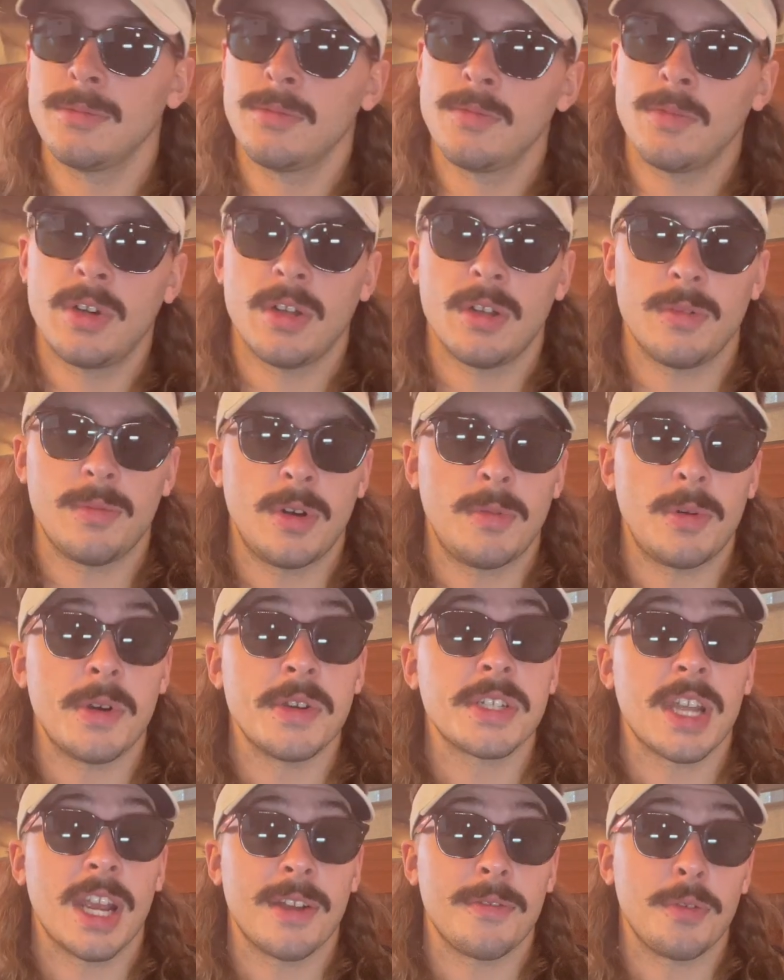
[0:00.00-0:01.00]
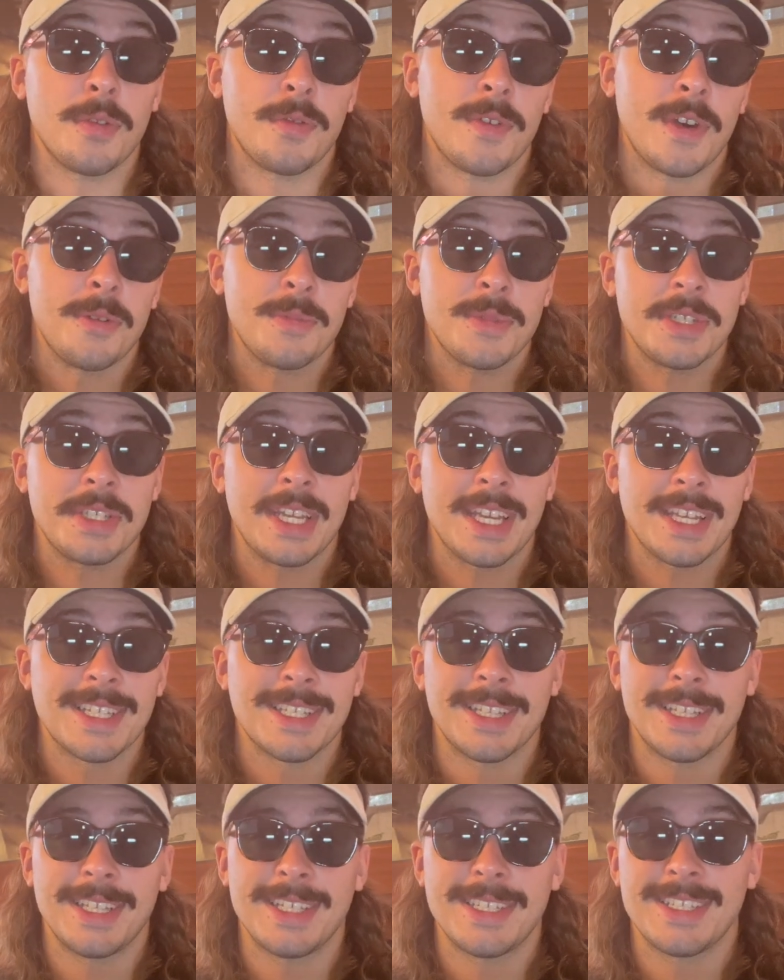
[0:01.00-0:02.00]
Well, I'm always careful with venomous snakes,
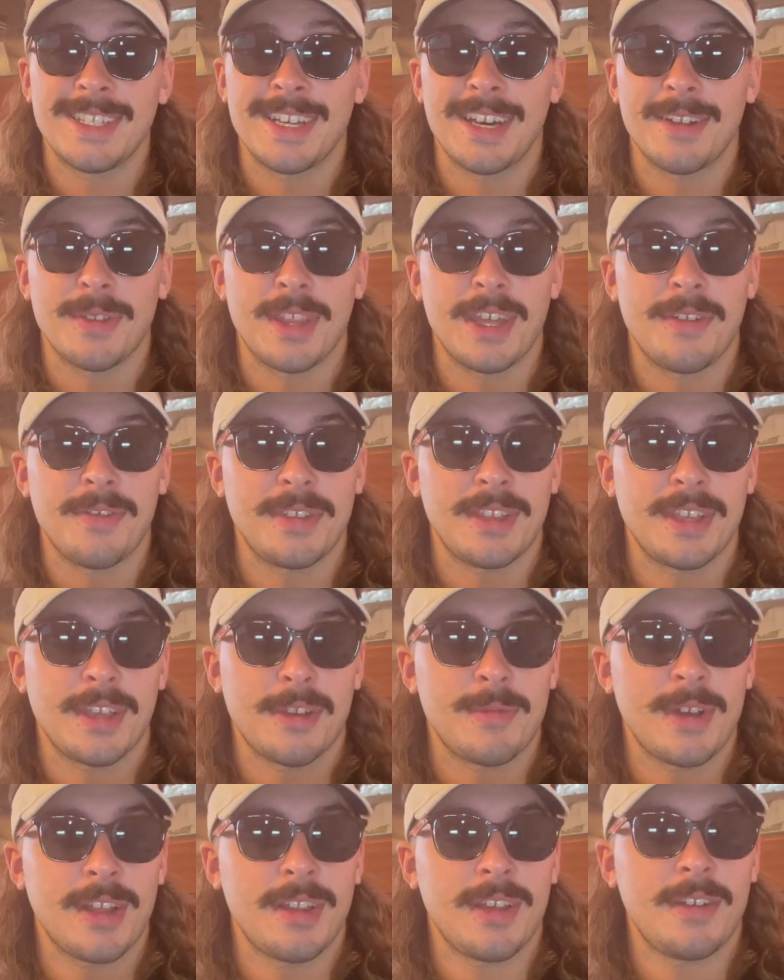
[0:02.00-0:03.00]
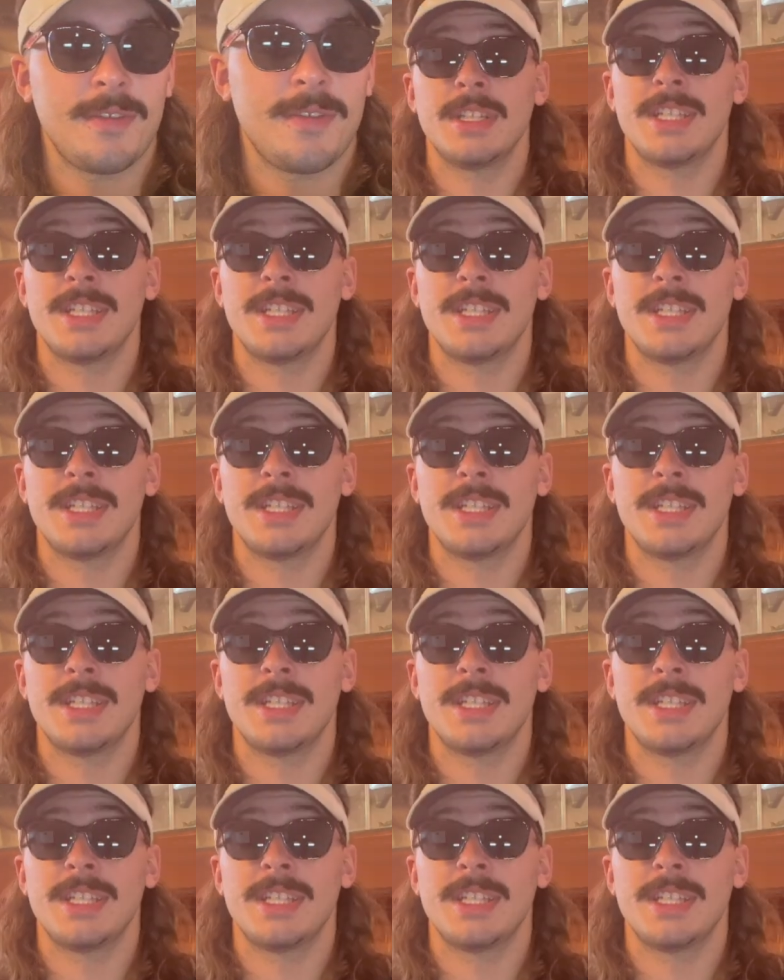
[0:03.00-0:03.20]
at least, not with everything in my life.